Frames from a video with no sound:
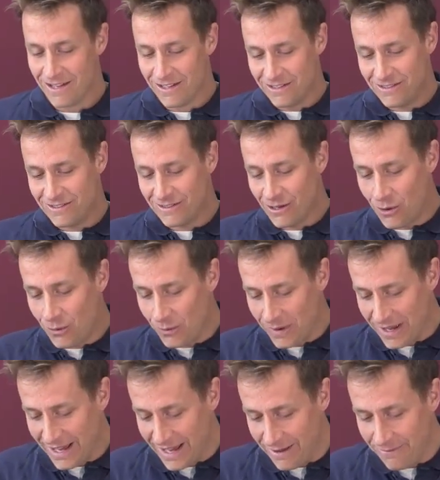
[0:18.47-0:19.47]

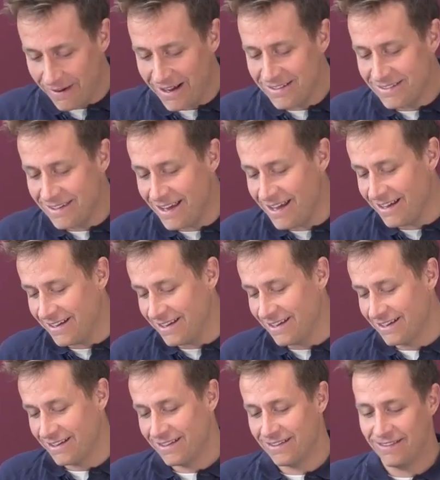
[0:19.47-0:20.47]
So if I take
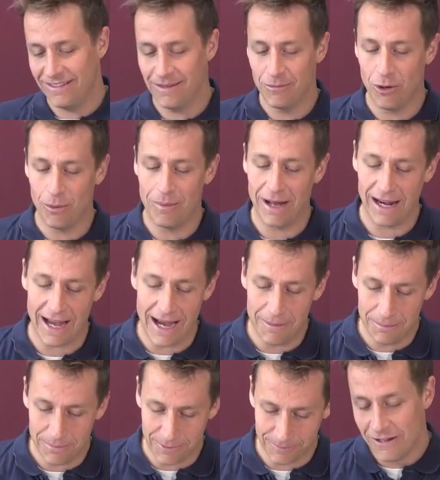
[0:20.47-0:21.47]
the mobile
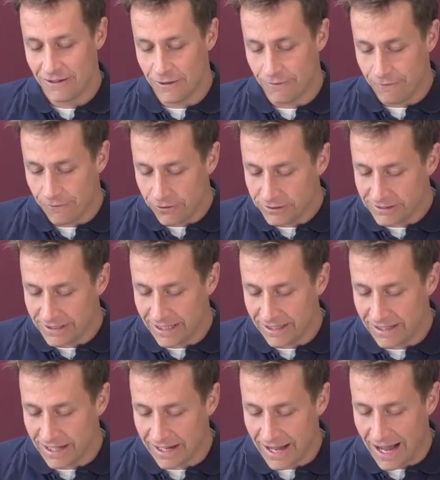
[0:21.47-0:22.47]
app, the first
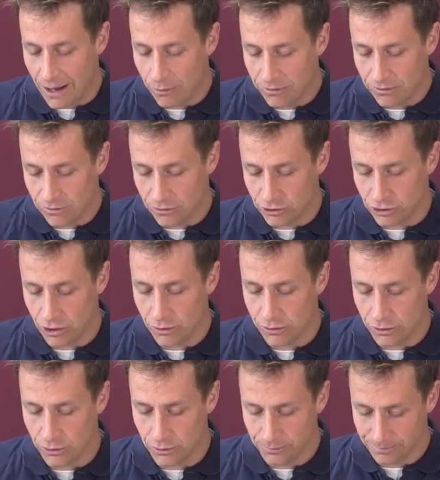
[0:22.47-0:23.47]
thing that I want to show
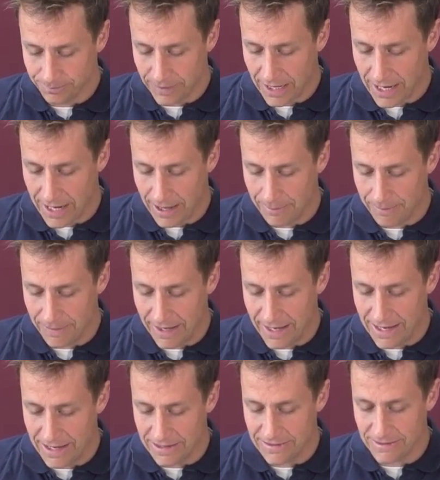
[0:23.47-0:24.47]
you
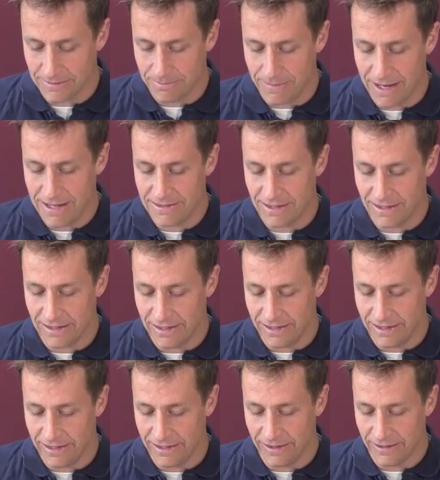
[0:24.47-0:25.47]
is
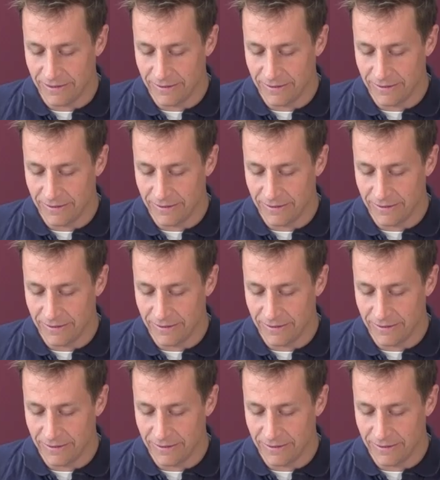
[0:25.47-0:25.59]
basically